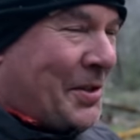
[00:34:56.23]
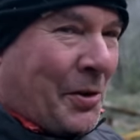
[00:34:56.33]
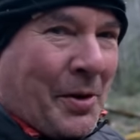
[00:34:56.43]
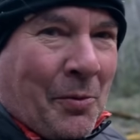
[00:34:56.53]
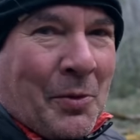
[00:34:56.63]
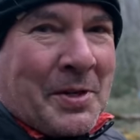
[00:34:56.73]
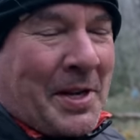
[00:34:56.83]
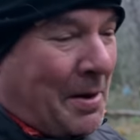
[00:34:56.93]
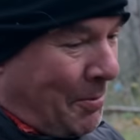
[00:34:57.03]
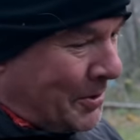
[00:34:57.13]
So it was
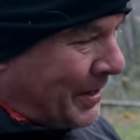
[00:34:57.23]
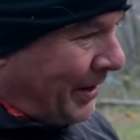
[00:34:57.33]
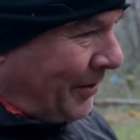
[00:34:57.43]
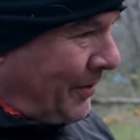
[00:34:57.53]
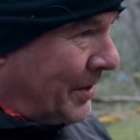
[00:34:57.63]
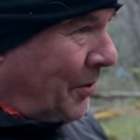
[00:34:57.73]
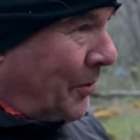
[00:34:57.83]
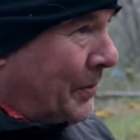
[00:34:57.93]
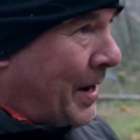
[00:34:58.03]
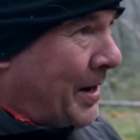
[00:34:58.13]
a particularly
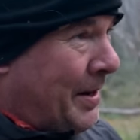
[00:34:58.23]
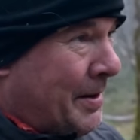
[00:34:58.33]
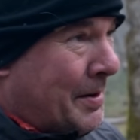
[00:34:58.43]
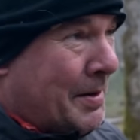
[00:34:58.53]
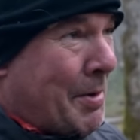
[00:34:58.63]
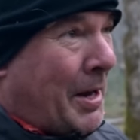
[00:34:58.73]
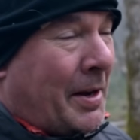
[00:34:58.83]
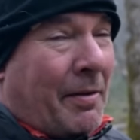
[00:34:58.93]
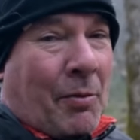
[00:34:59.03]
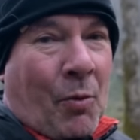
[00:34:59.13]
cold night. And
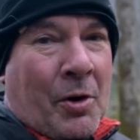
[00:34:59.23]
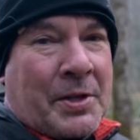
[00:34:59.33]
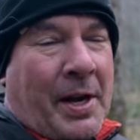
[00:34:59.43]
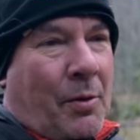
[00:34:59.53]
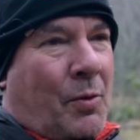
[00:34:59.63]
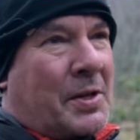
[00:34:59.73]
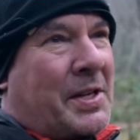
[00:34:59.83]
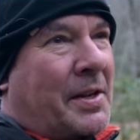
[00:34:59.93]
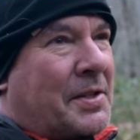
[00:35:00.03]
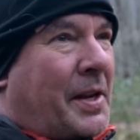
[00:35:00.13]
making it even worse, I had one
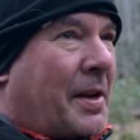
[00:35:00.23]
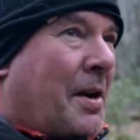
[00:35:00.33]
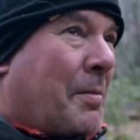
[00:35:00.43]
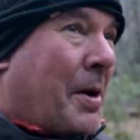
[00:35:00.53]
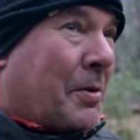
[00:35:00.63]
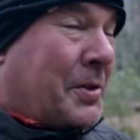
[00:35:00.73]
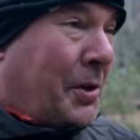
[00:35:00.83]
tent stake come out.